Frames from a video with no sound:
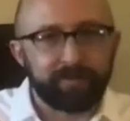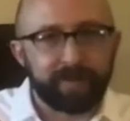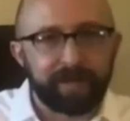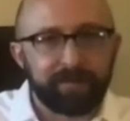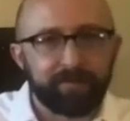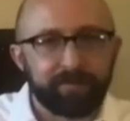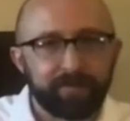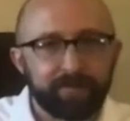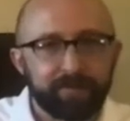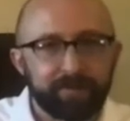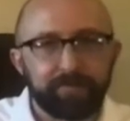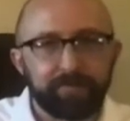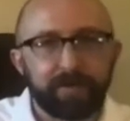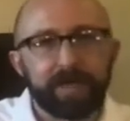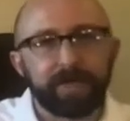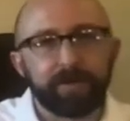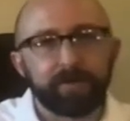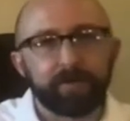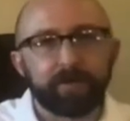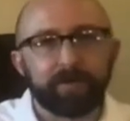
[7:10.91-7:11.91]
levels of
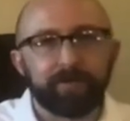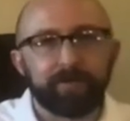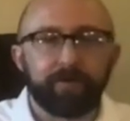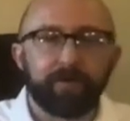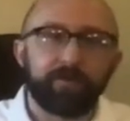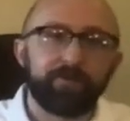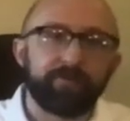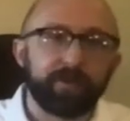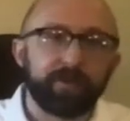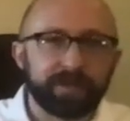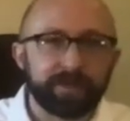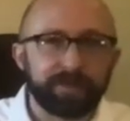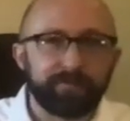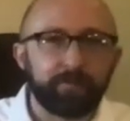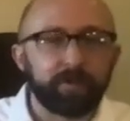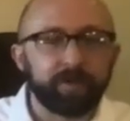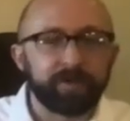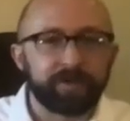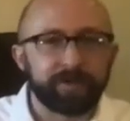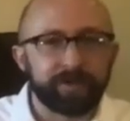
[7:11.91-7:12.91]
mind or afflictive
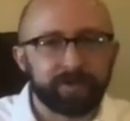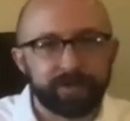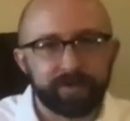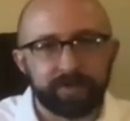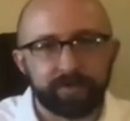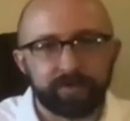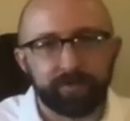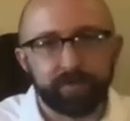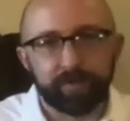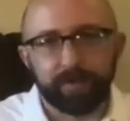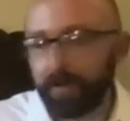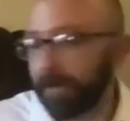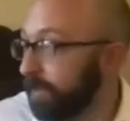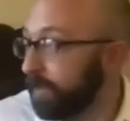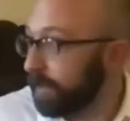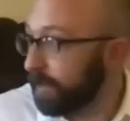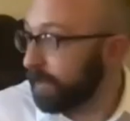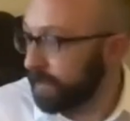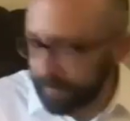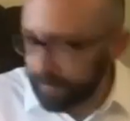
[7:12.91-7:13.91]
emotions and so forth.
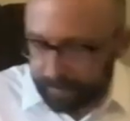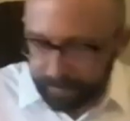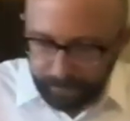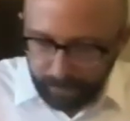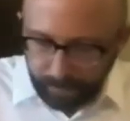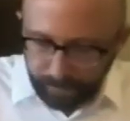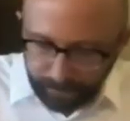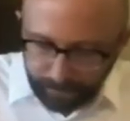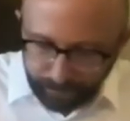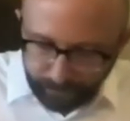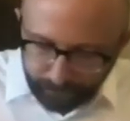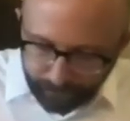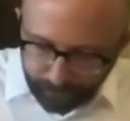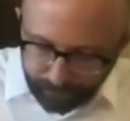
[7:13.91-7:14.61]
That's not so.